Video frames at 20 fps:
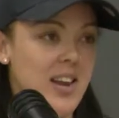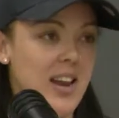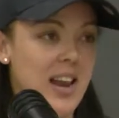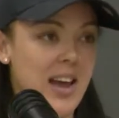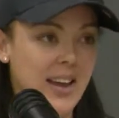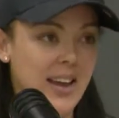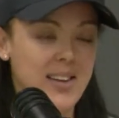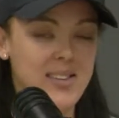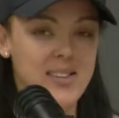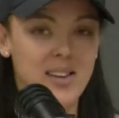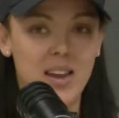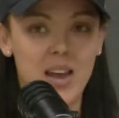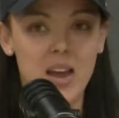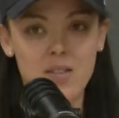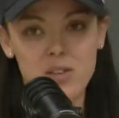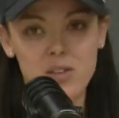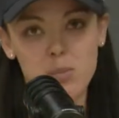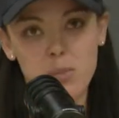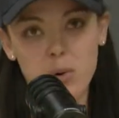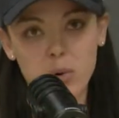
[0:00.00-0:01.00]
Like I said, I
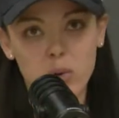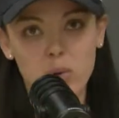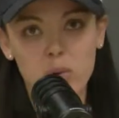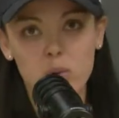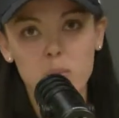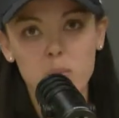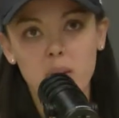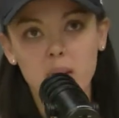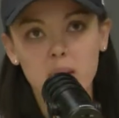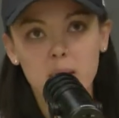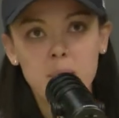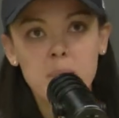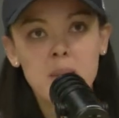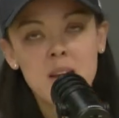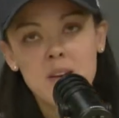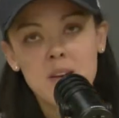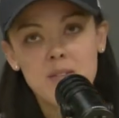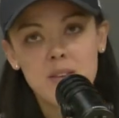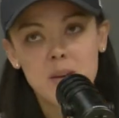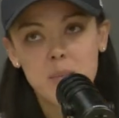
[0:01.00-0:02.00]
haven't spoken to many
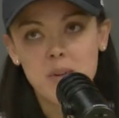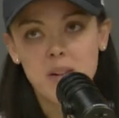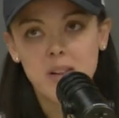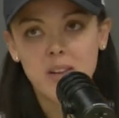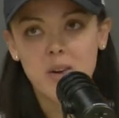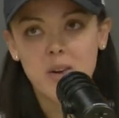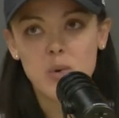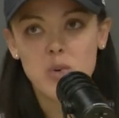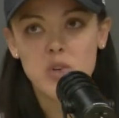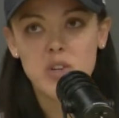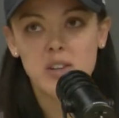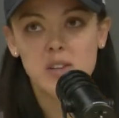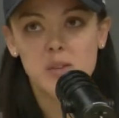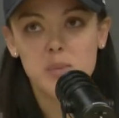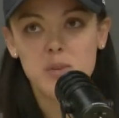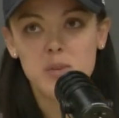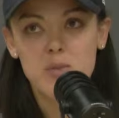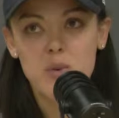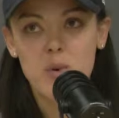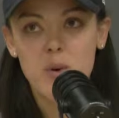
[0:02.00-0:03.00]
female coaches
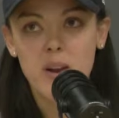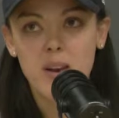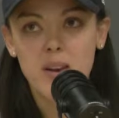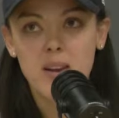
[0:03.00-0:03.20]
before,